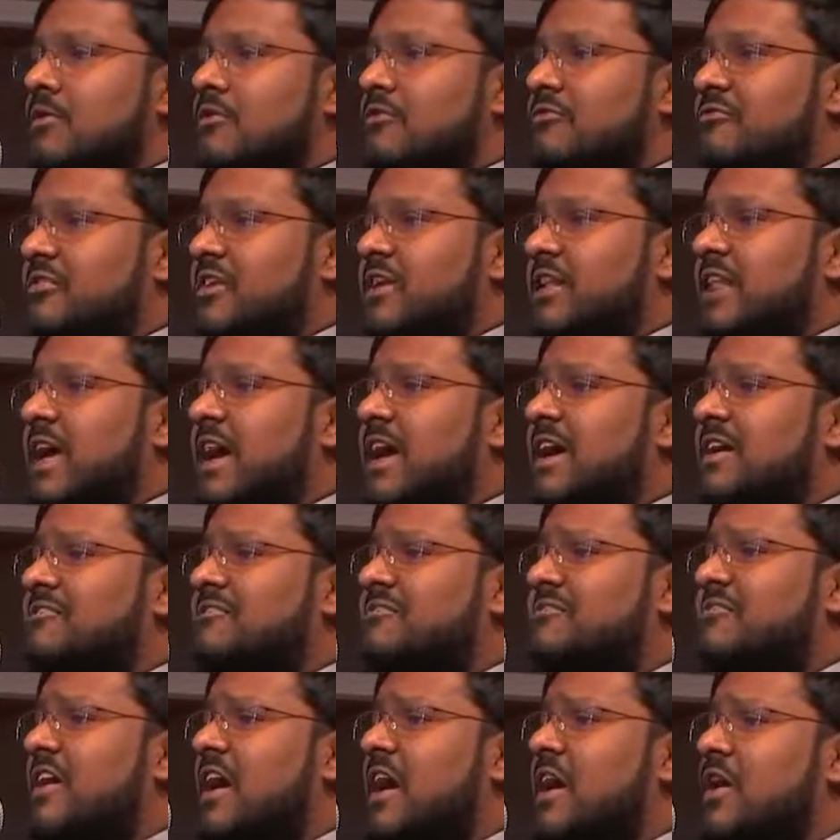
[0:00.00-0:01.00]
When I
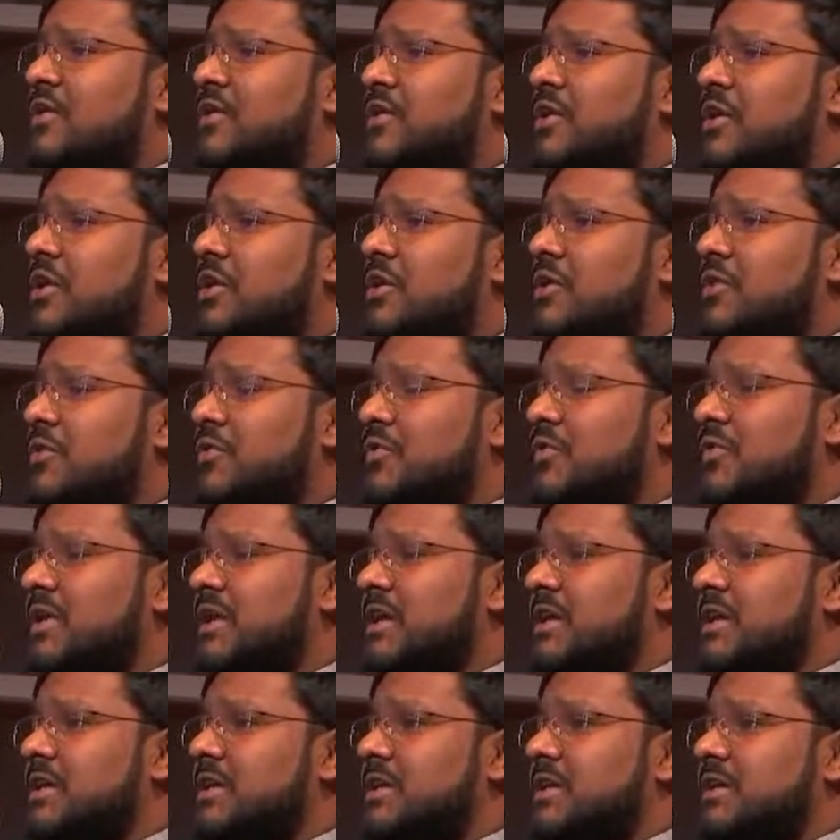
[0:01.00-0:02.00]
found no
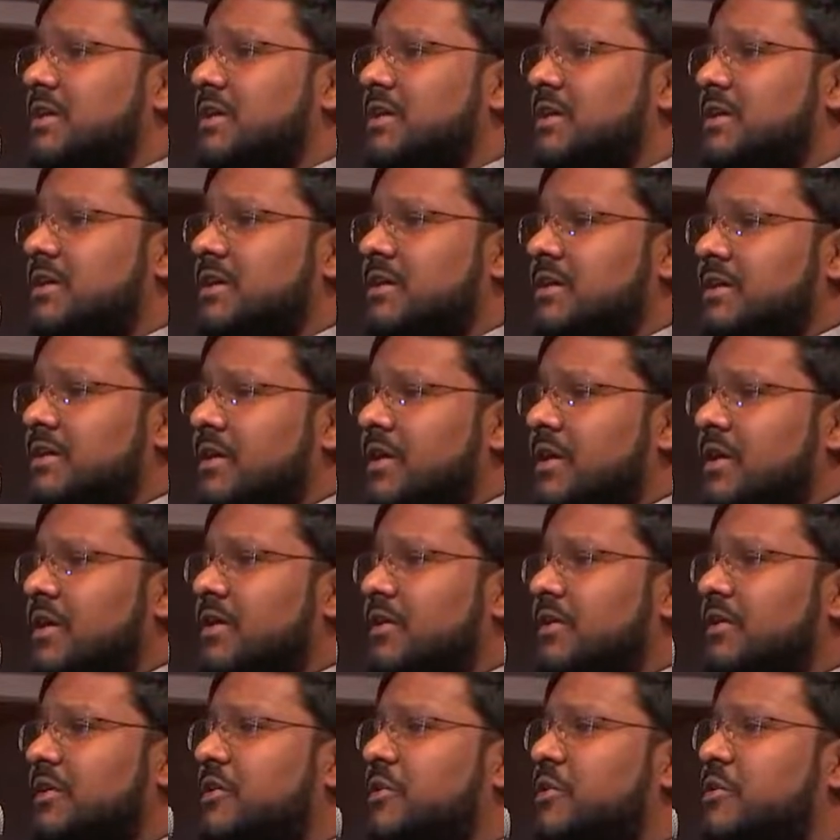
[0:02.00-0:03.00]
word,
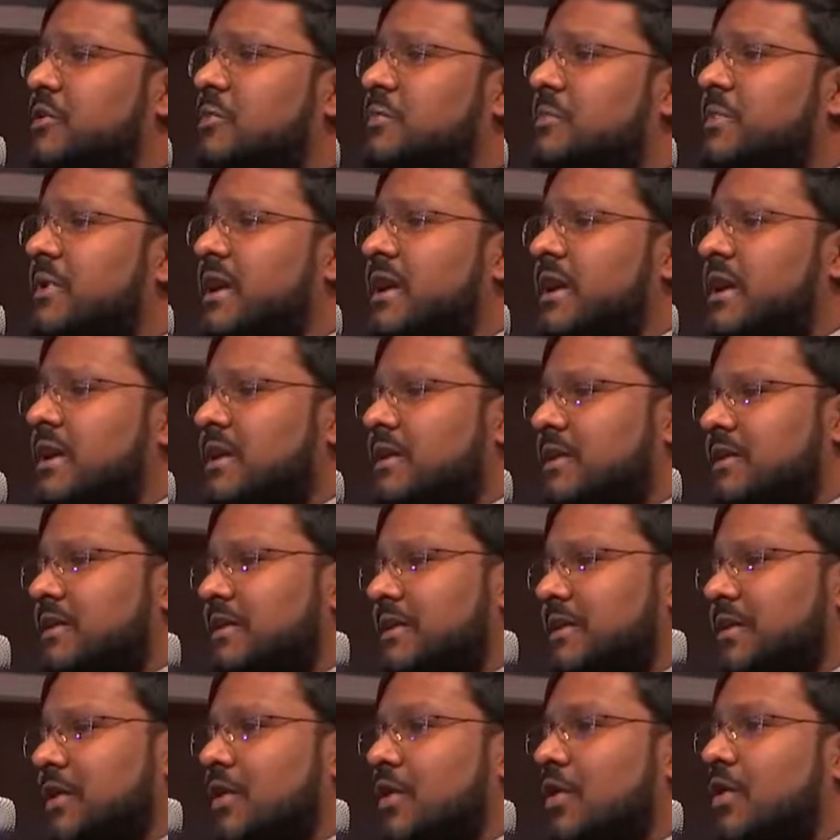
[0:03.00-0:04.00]
you paid
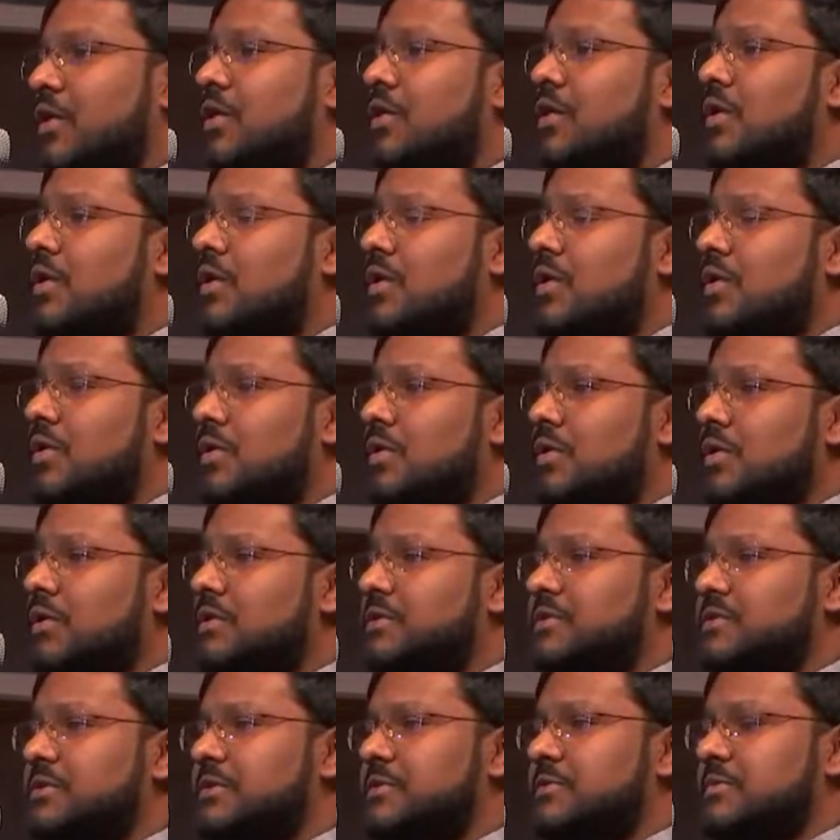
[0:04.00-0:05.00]
it all
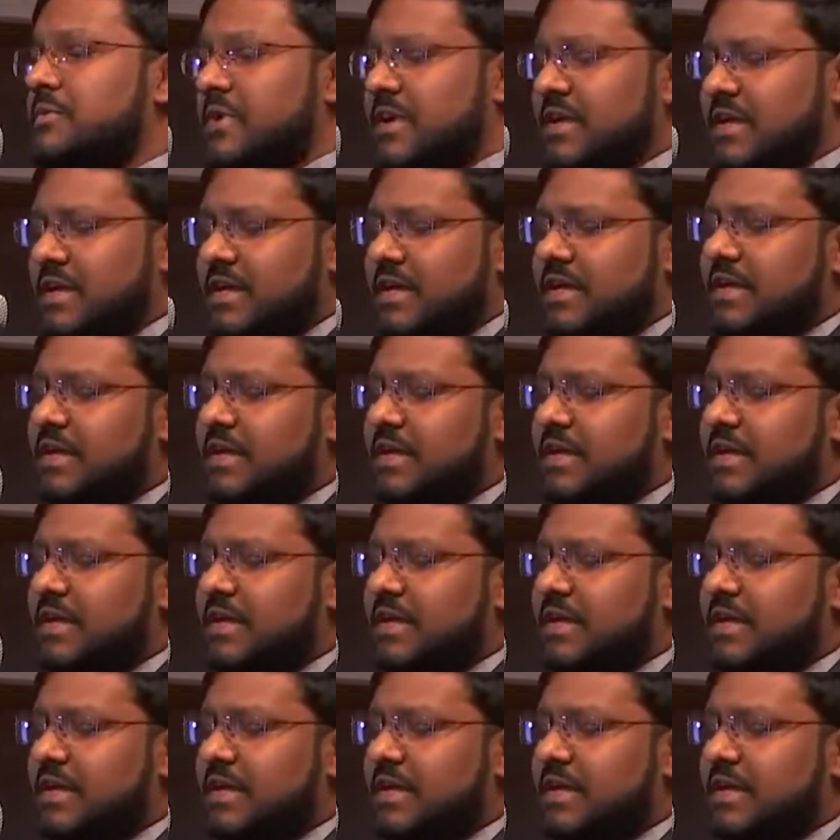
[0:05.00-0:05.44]
to me.